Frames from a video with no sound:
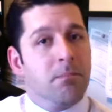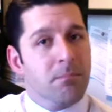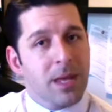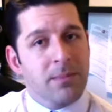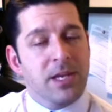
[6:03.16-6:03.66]

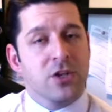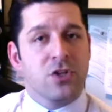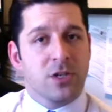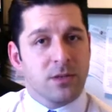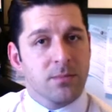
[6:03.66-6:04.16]
maybe you
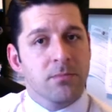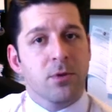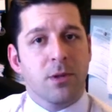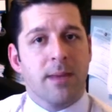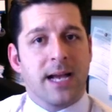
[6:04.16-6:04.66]
should
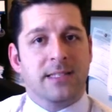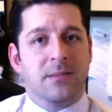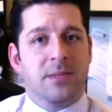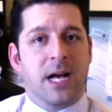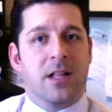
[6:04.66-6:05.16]
pull back
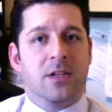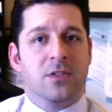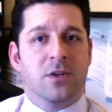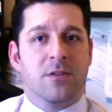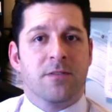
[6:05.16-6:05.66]
some
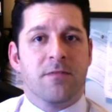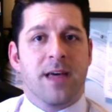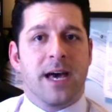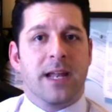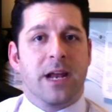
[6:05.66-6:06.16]
dollars off of
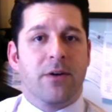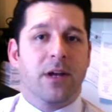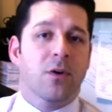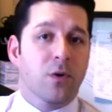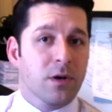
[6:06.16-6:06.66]
that
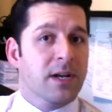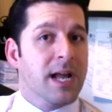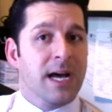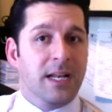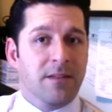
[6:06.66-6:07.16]
area, or
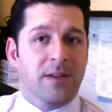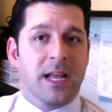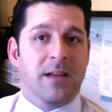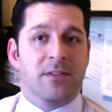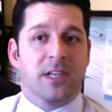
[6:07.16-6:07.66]
not even
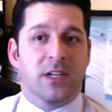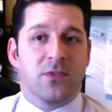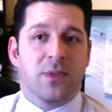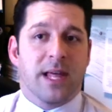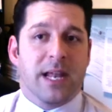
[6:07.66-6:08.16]

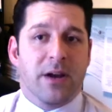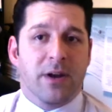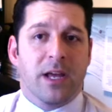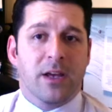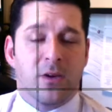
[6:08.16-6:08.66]
advertise to that area at